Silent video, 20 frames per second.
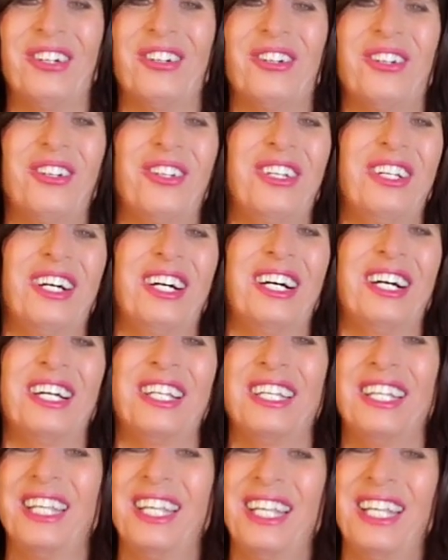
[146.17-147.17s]
or
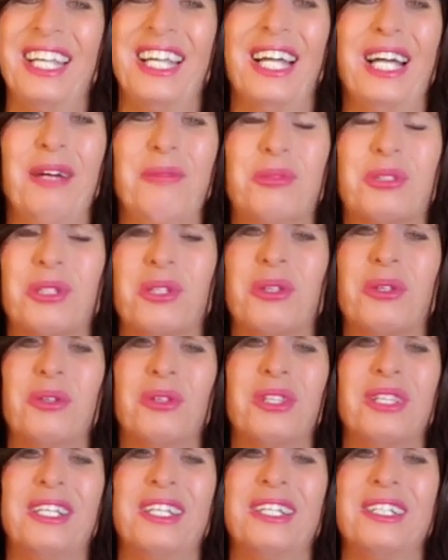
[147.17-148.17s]
not.
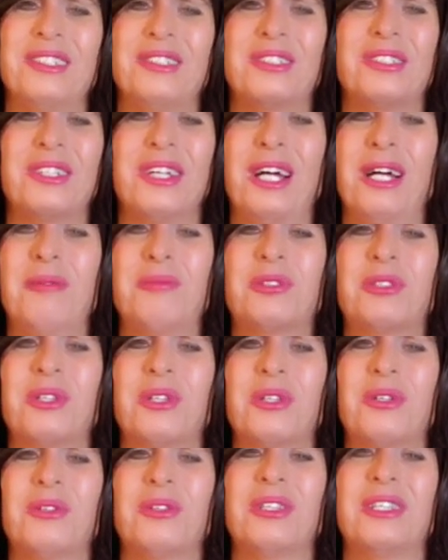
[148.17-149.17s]
Absolutely
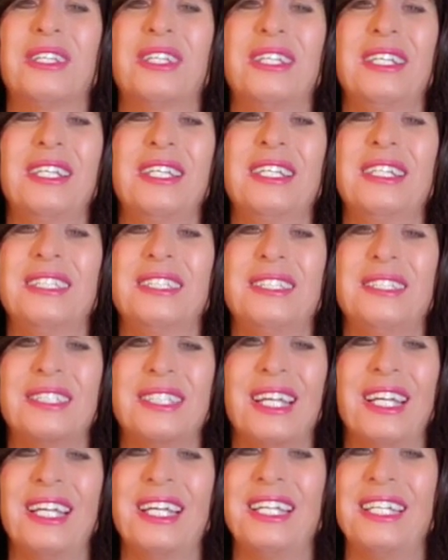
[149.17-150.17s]

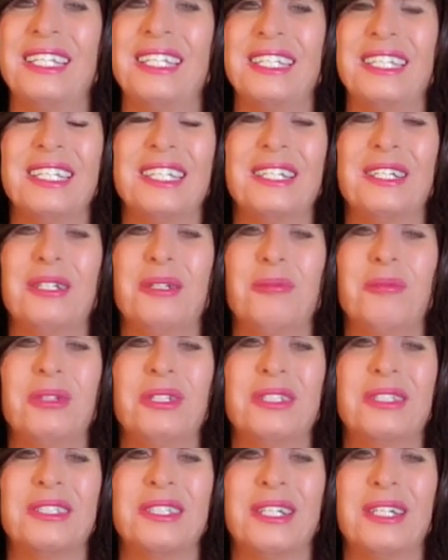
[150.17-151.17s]
insane, you know,
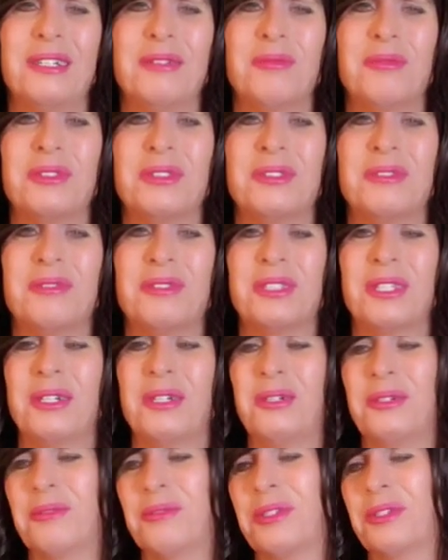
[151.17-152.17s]
but
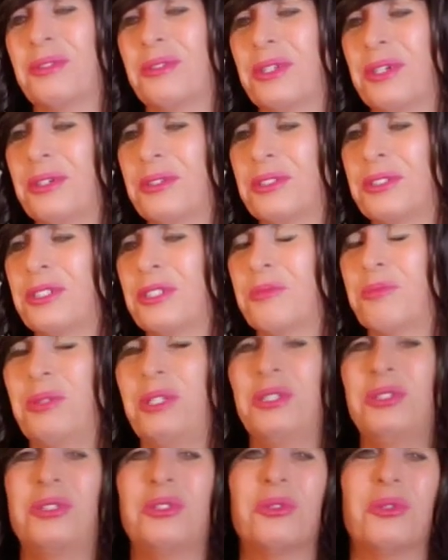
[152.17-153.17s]
so who knows? Just
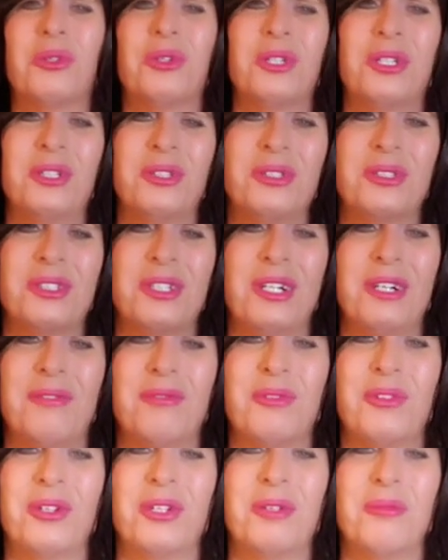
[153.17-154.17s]
be sure your
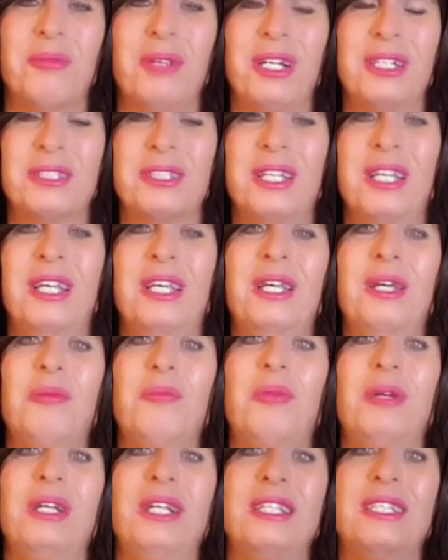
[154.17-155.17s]
stuff, what a mess.
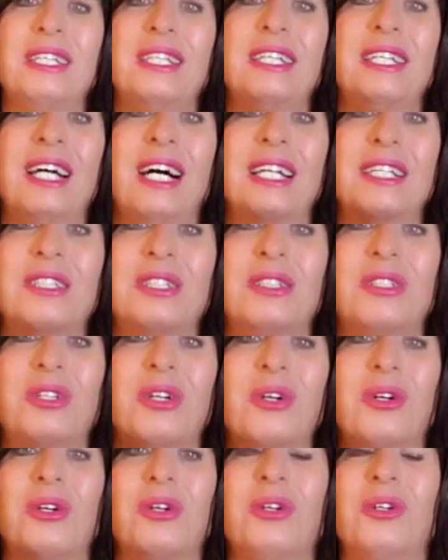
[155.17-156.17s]
But it did not
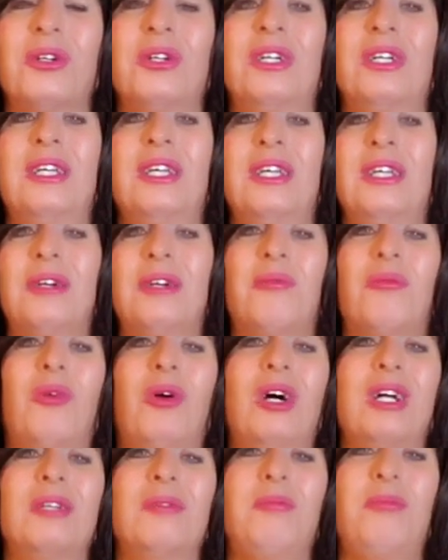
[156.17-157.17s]
deter
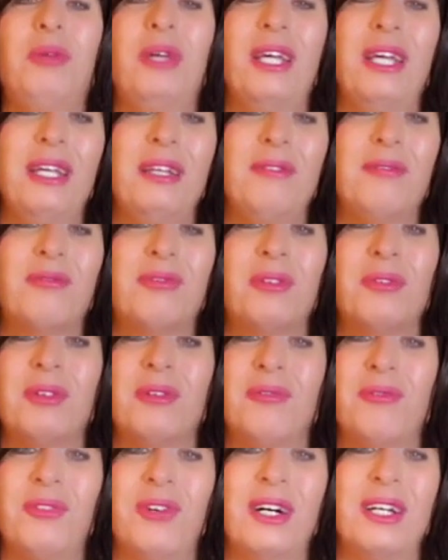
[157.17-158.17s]
one bit from
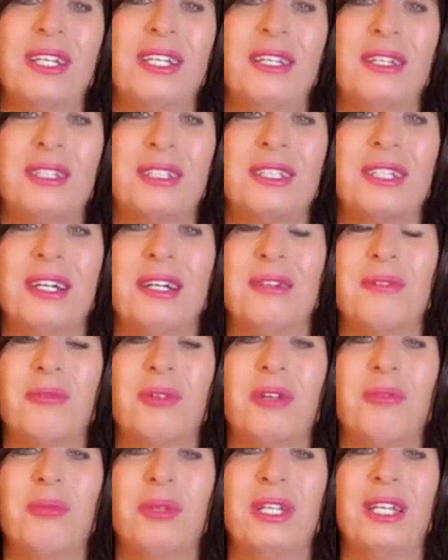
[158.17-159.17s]
the fun that
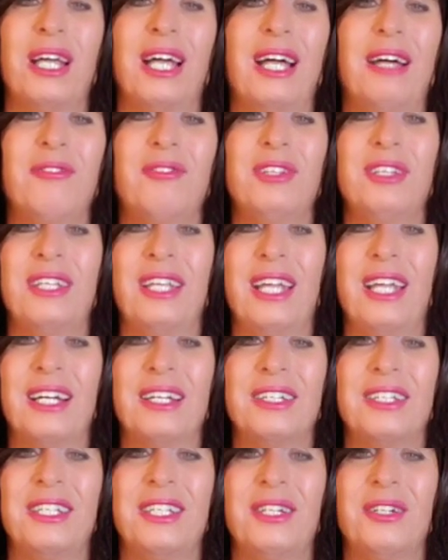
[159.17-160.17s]
we've been having
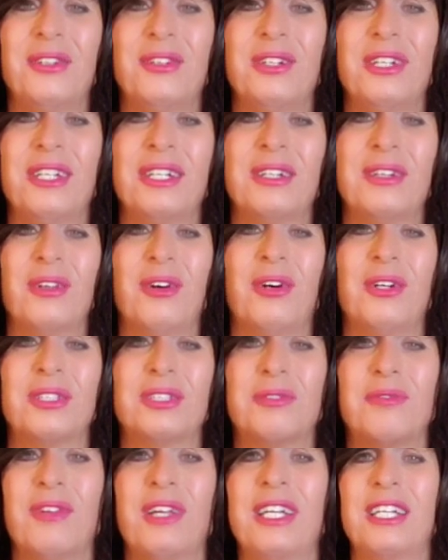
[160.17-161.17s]
down here in
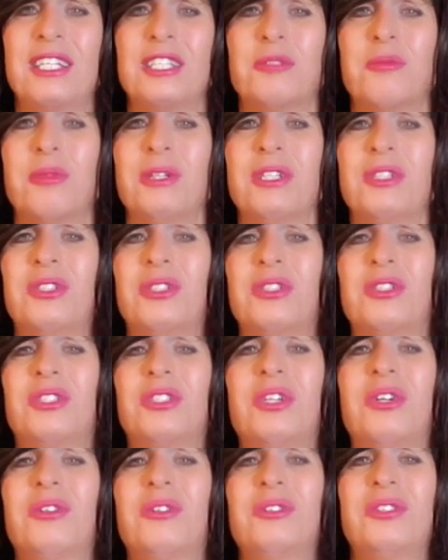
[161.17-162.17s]
Las Vegas, but it just
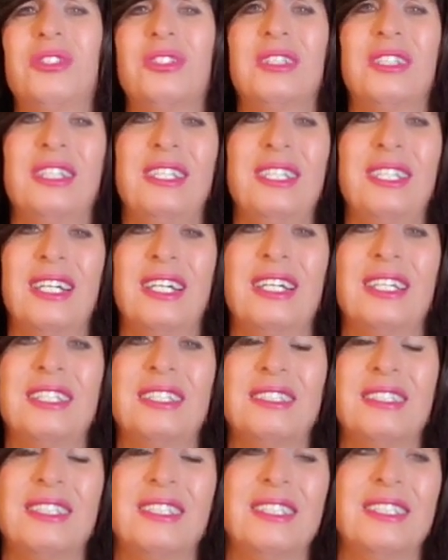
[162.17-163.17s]
shows you the
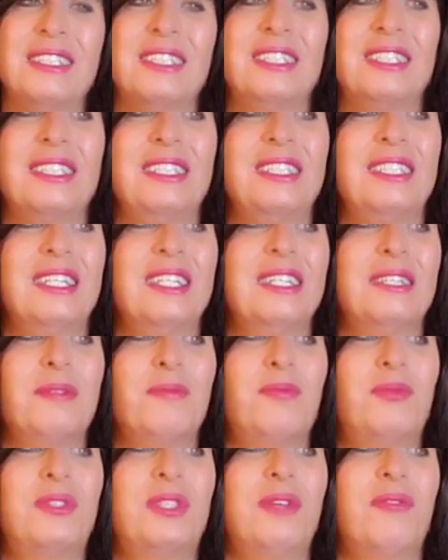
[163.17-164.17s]

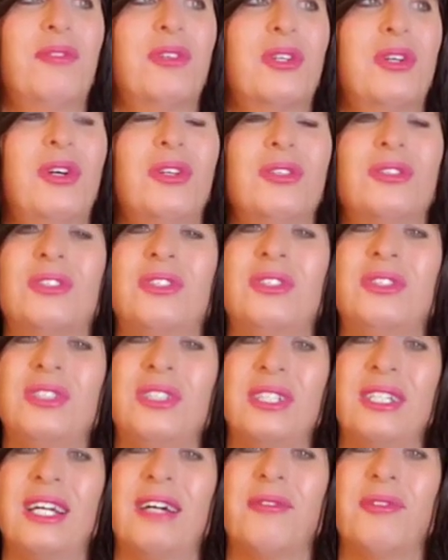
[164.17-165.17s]
difficulties.
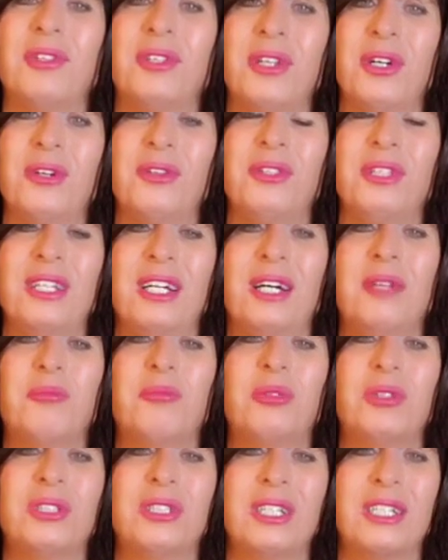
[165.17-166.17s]
You never know the
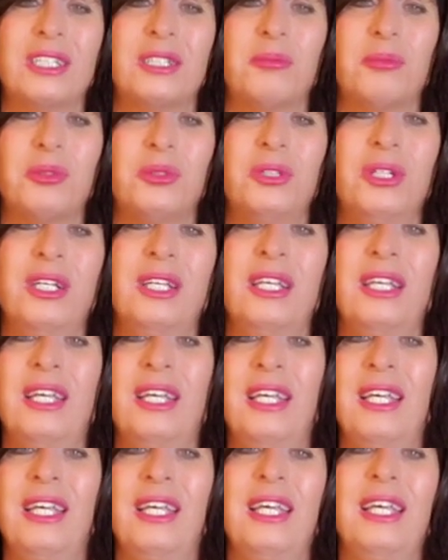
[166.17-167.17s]
unpredictable
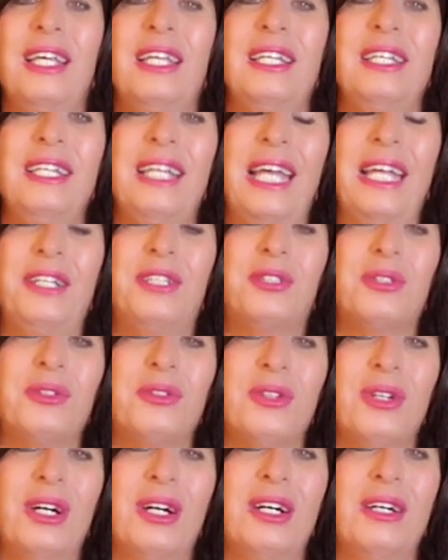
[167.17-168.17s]

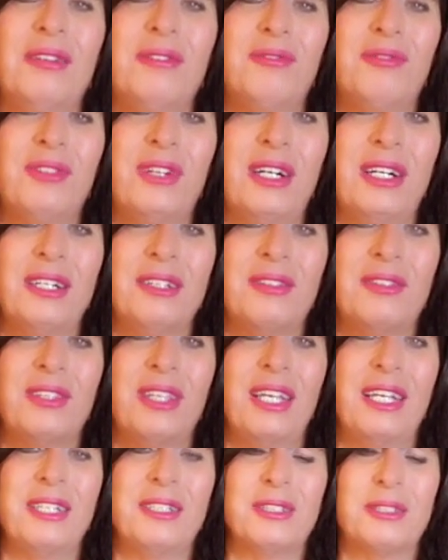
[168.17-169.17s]
nature of
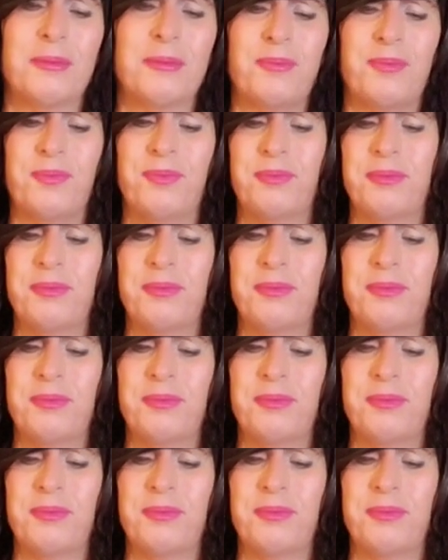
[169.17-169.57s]
things.